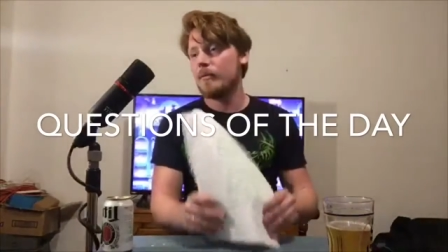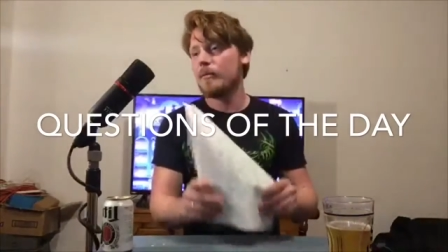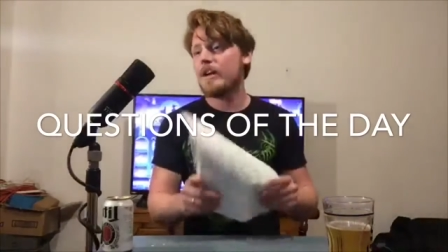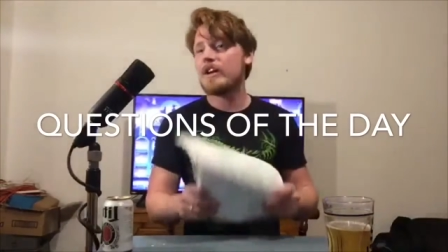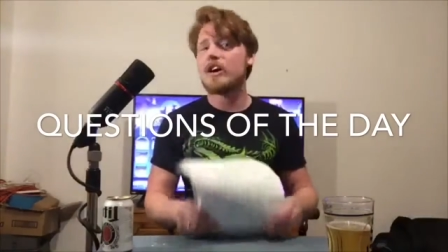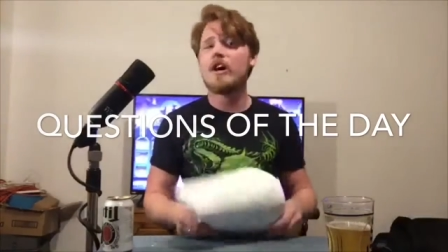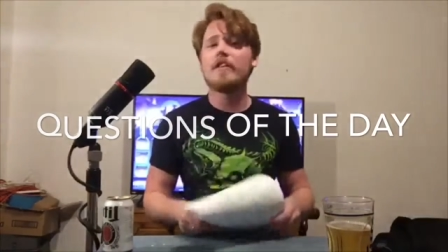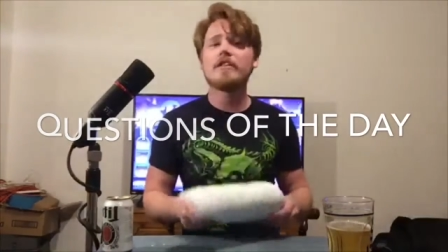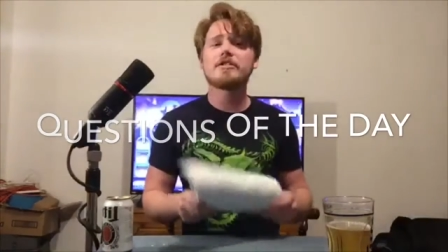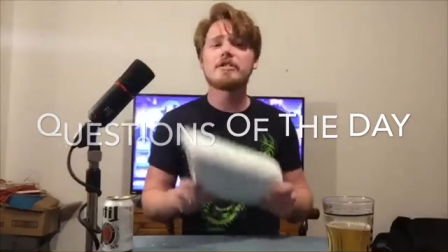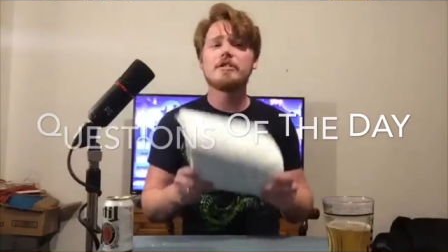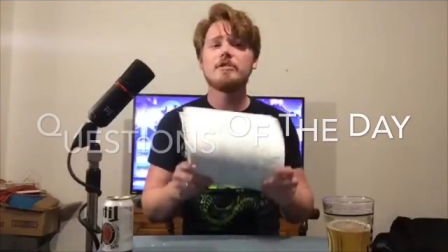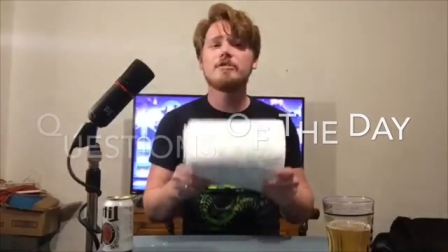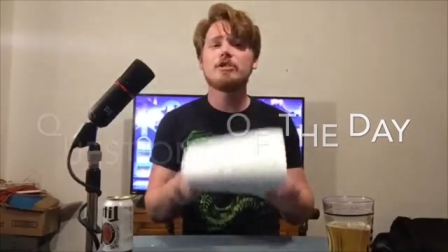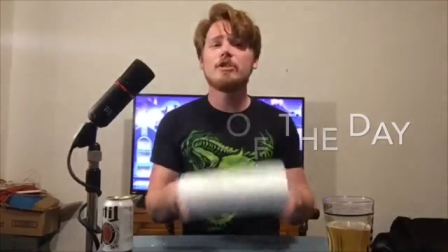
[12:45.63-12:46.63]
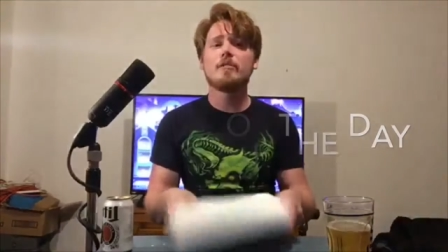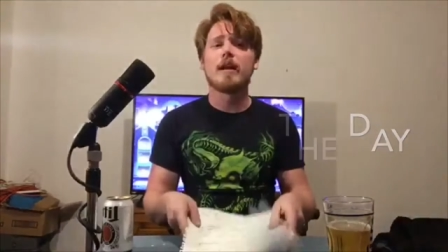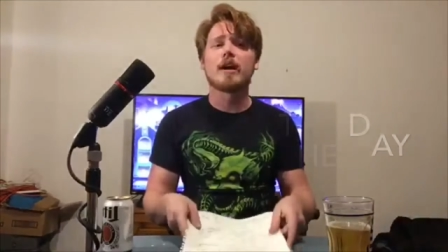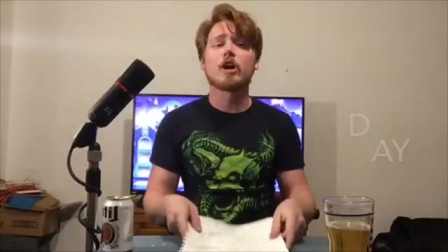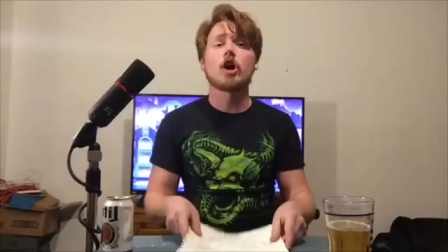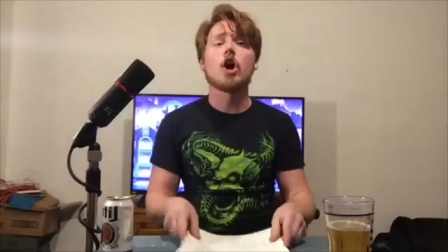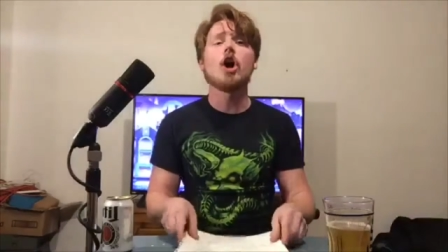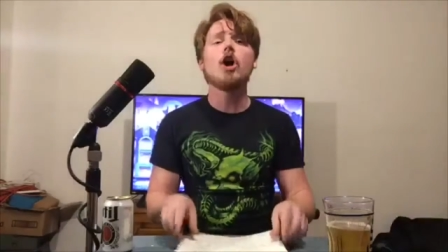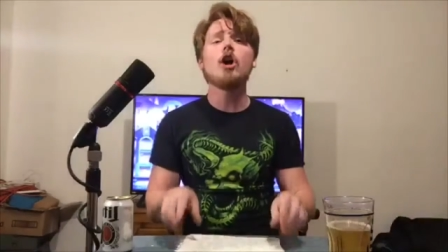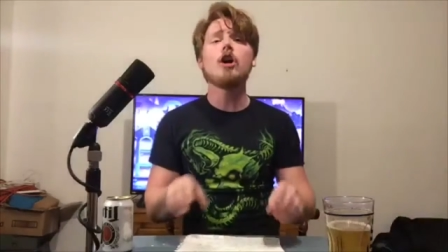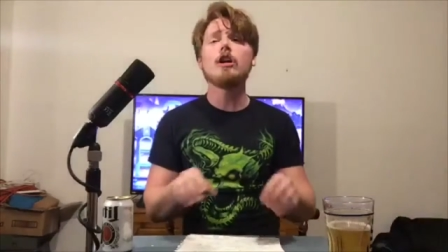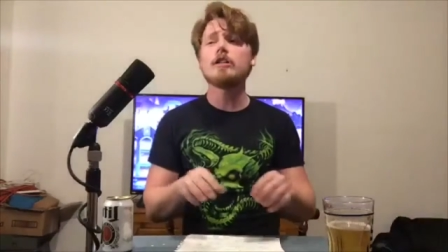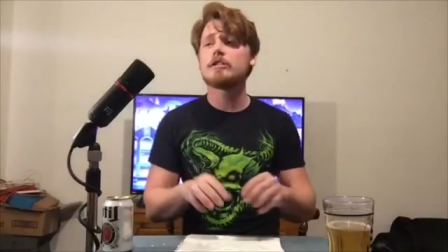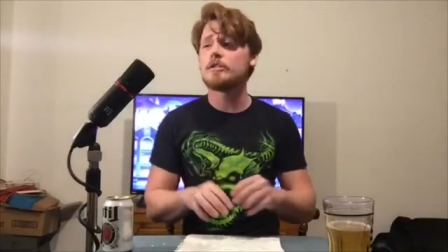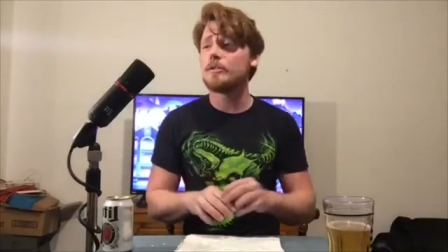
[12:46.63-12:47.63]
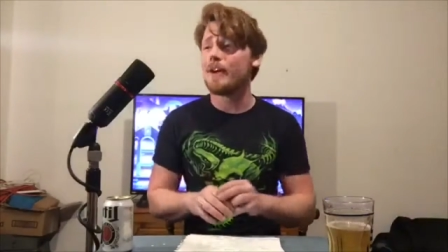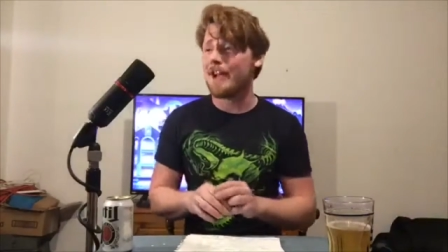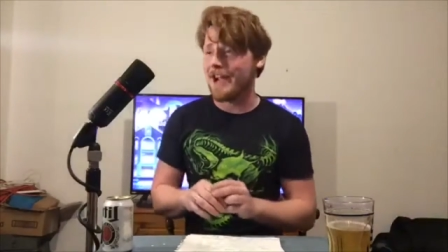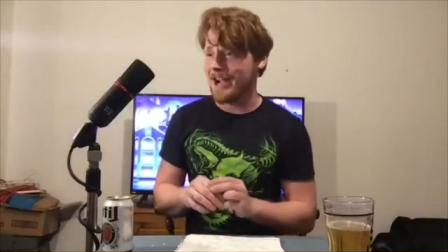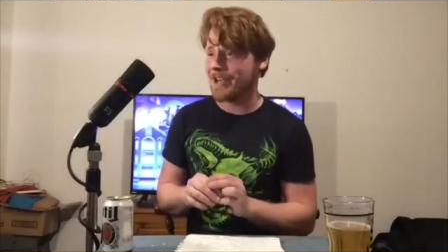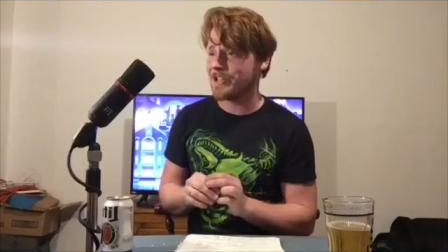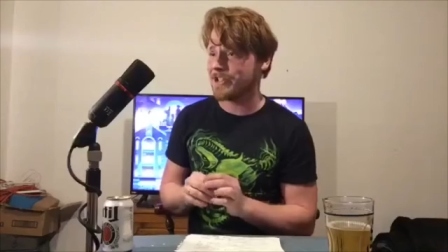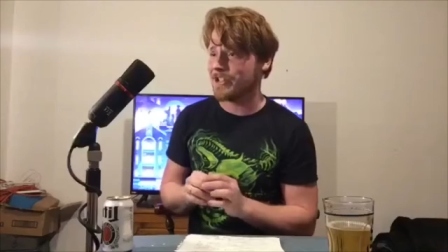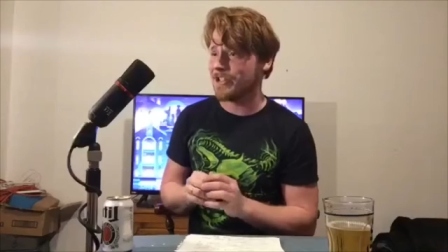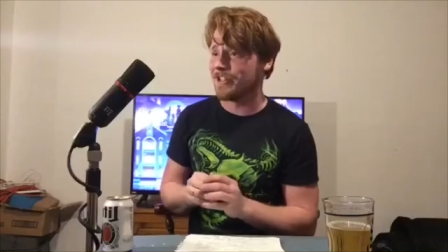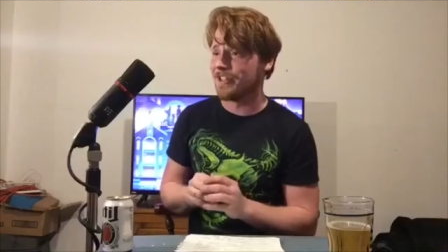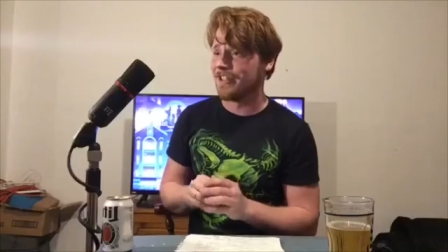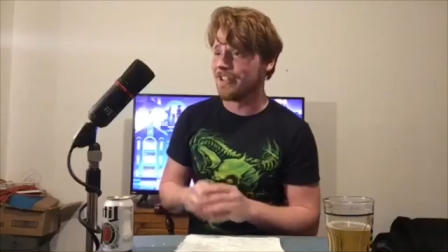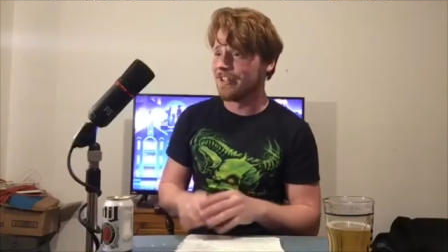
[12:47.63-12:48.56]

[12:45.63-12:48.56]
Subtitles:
They call this in YouTube a call to action.